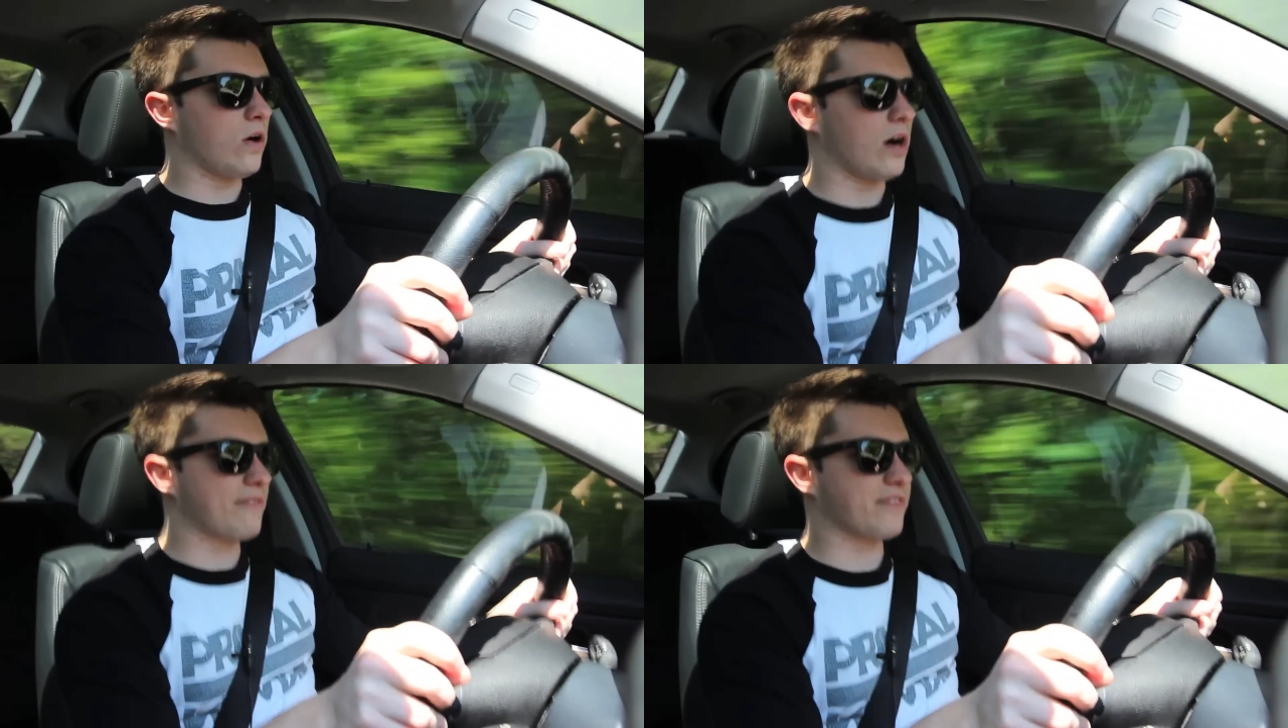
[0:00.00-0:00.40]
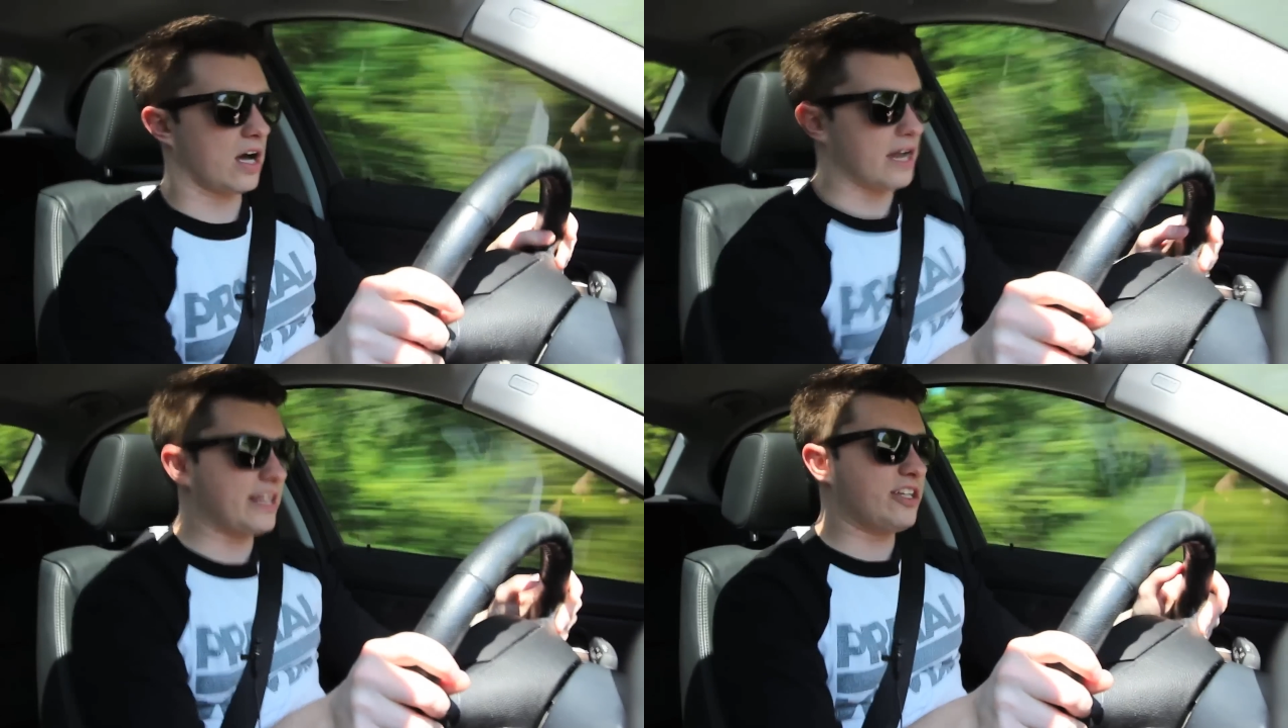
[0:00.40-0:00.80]
I
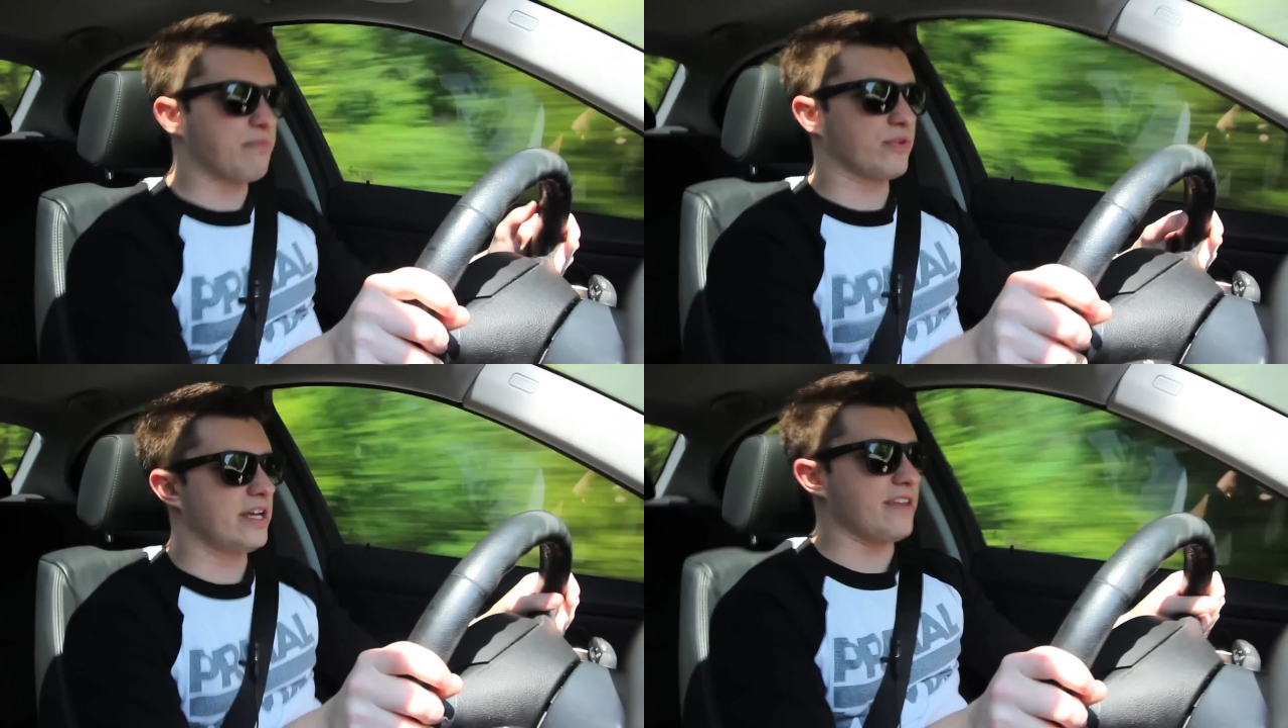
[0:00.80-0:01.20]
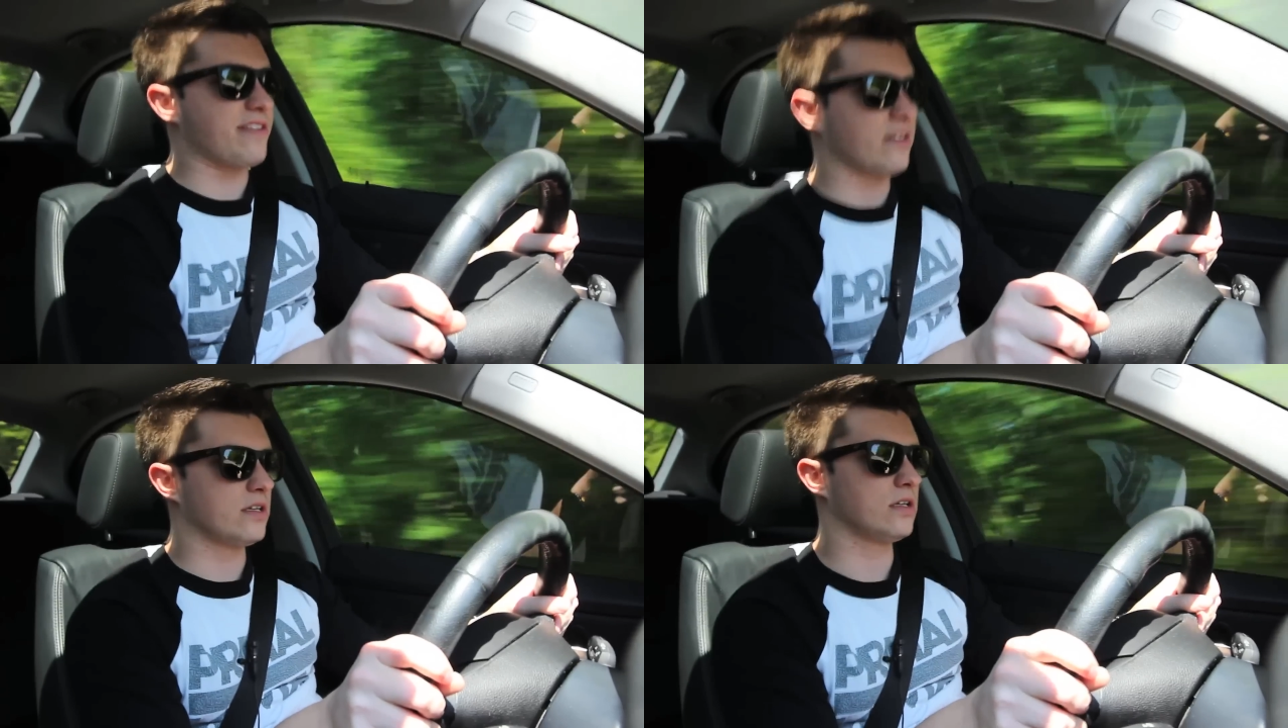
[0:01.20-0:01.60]
forgot I need to
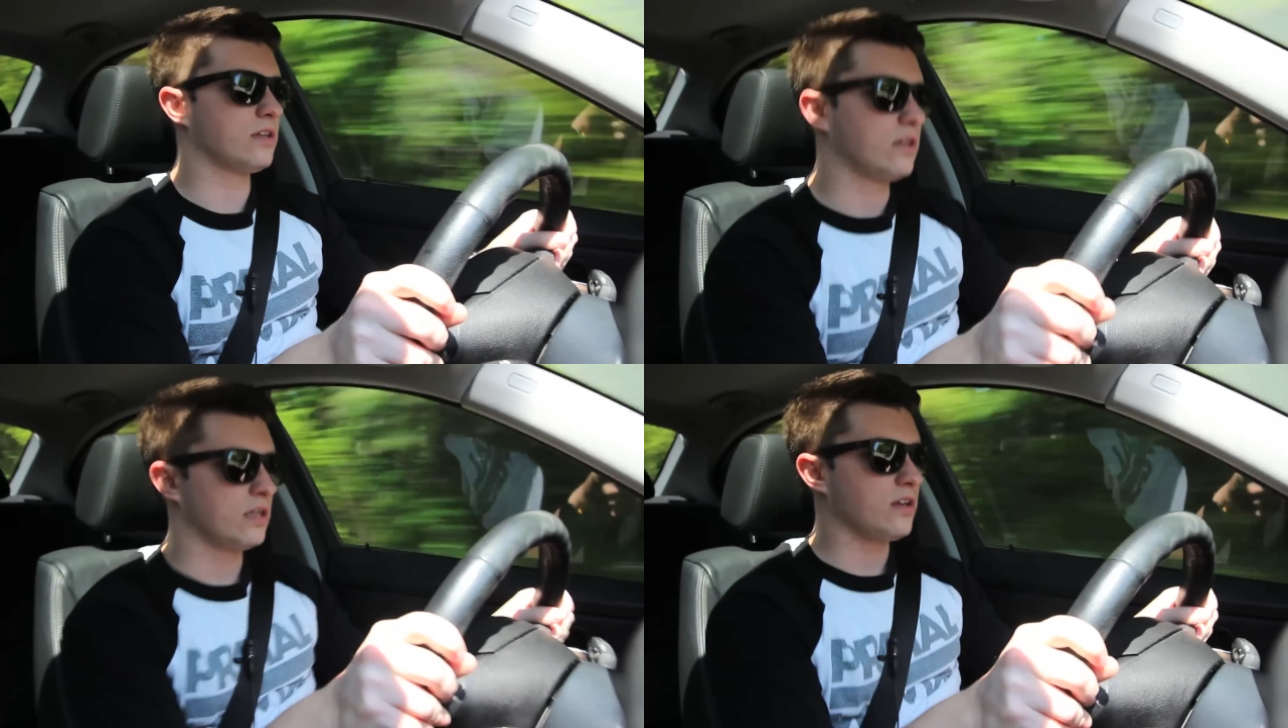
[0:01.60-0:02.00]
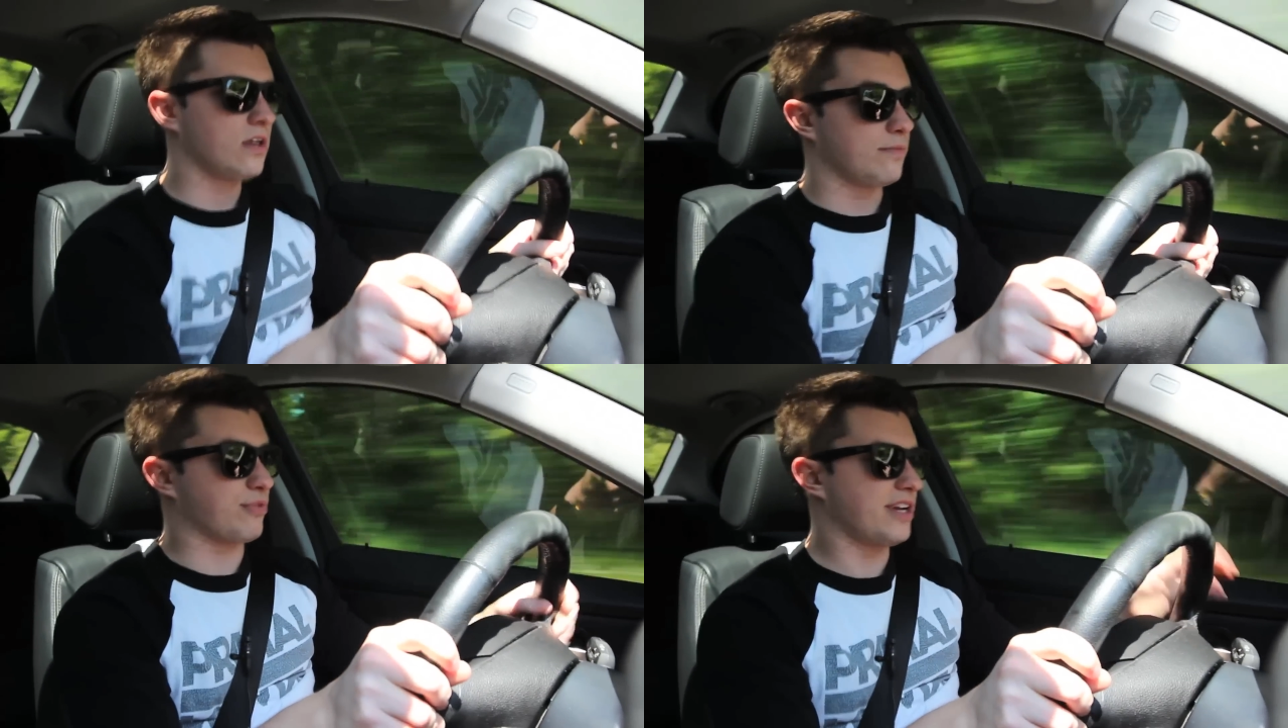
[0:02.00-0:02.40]
breathe.
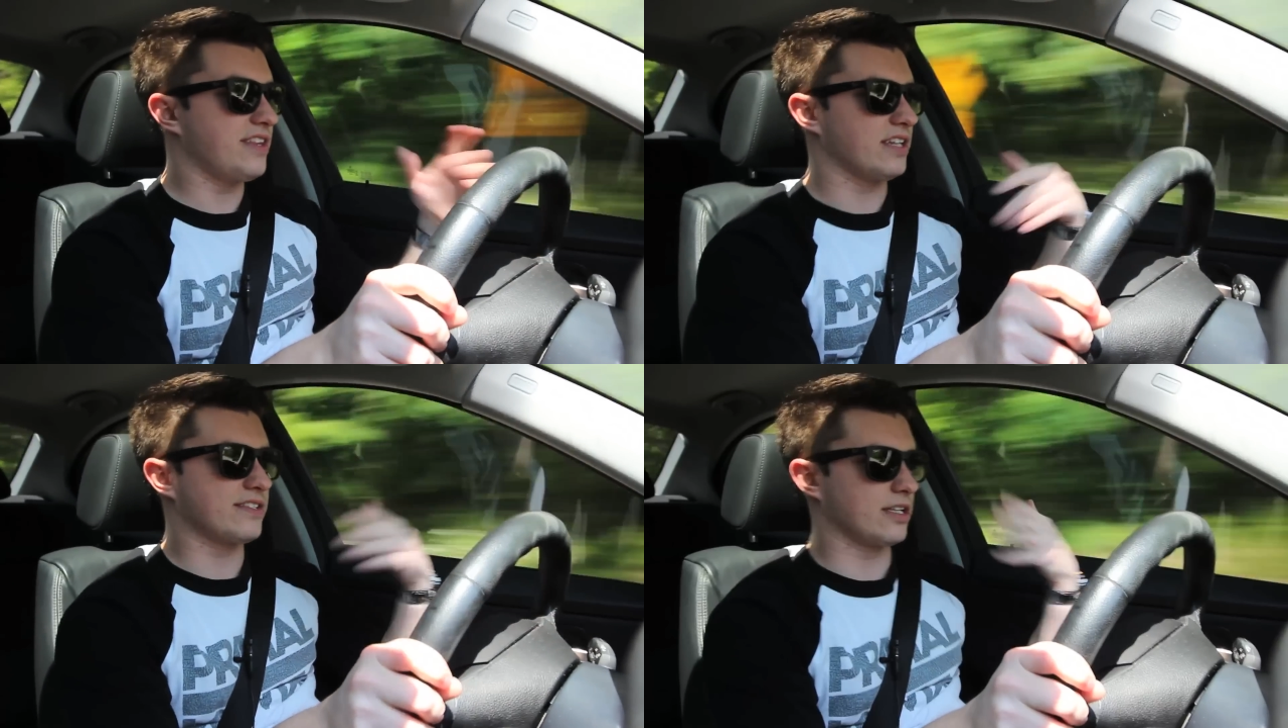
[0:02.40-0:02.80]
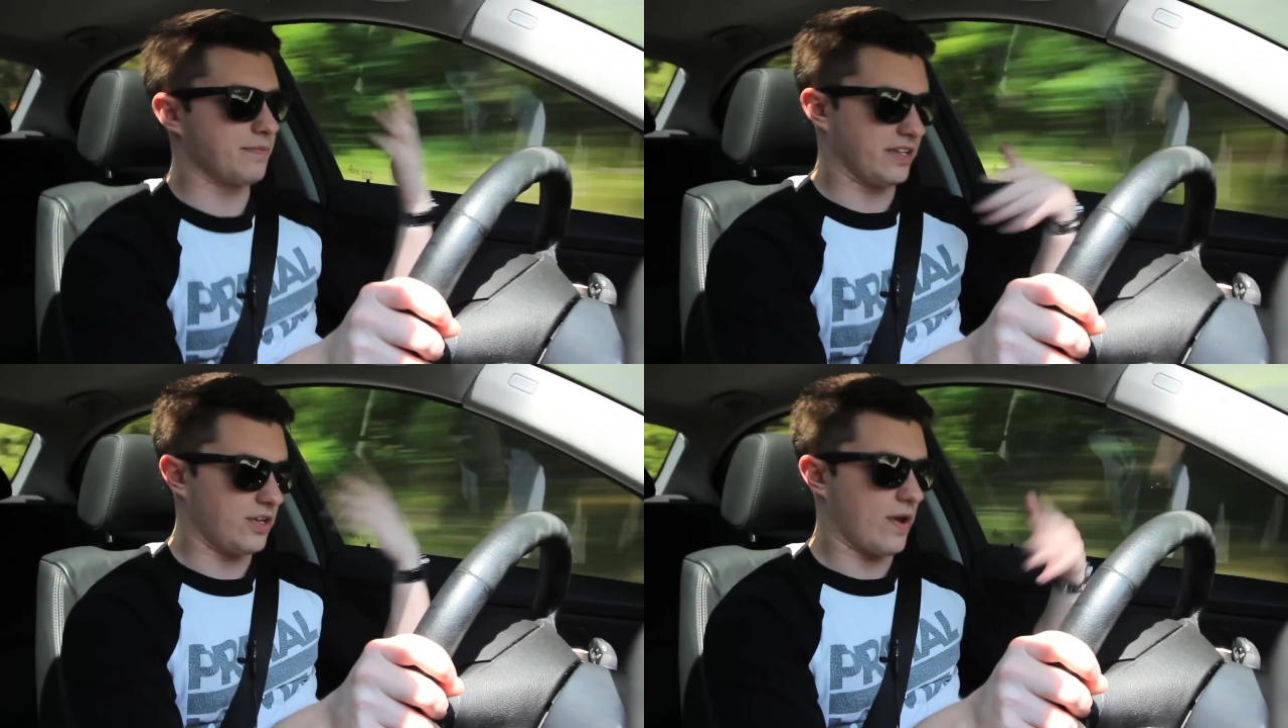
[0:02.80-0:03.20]
Breathing is
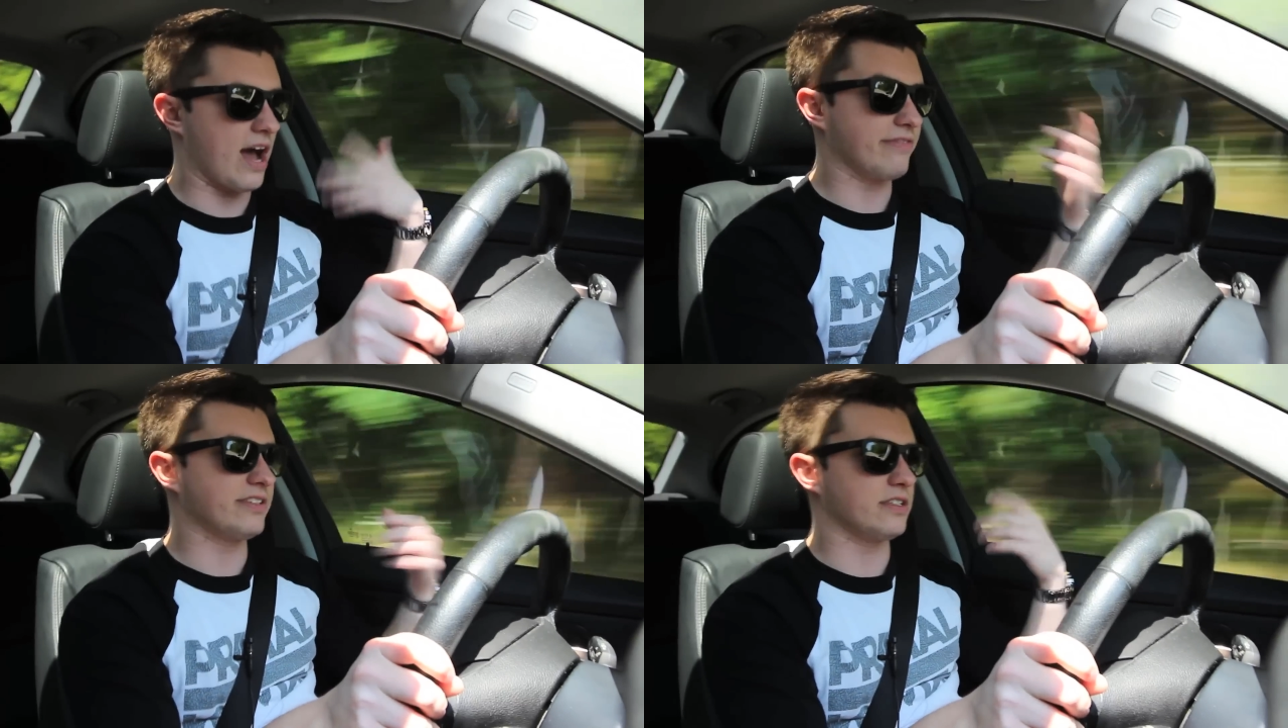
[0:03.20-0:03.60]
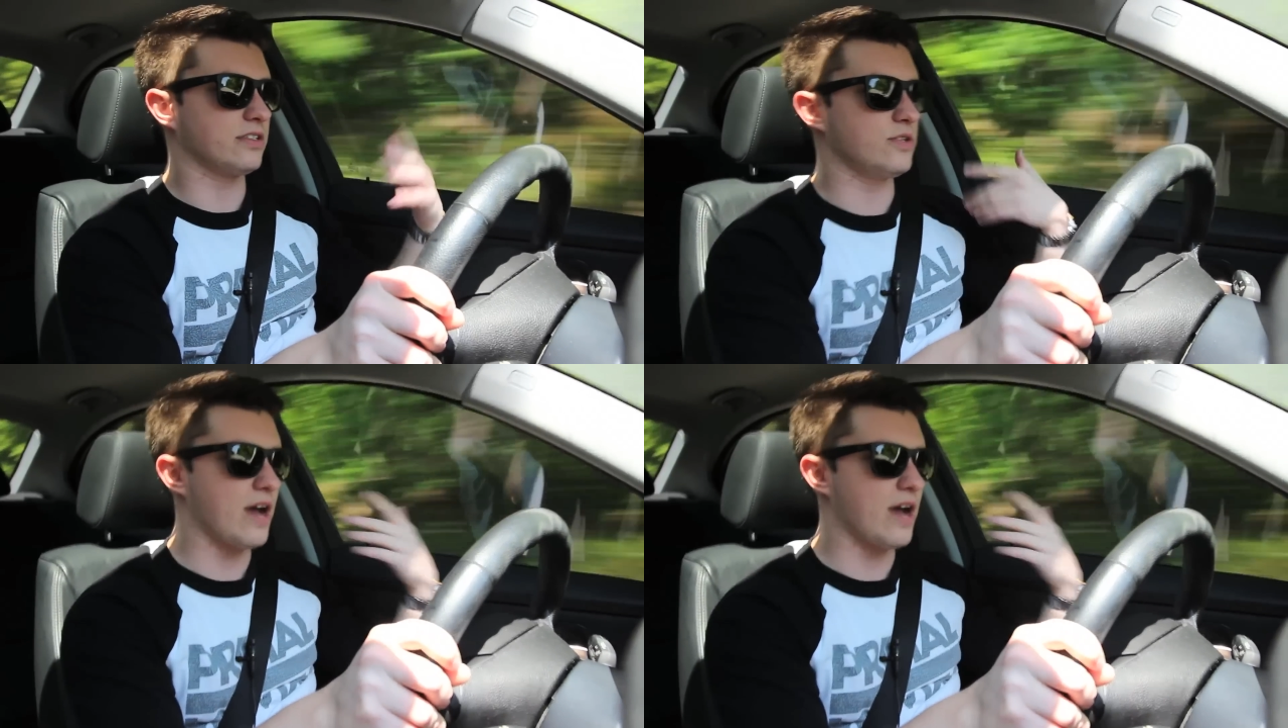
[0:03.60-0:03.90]
something you have to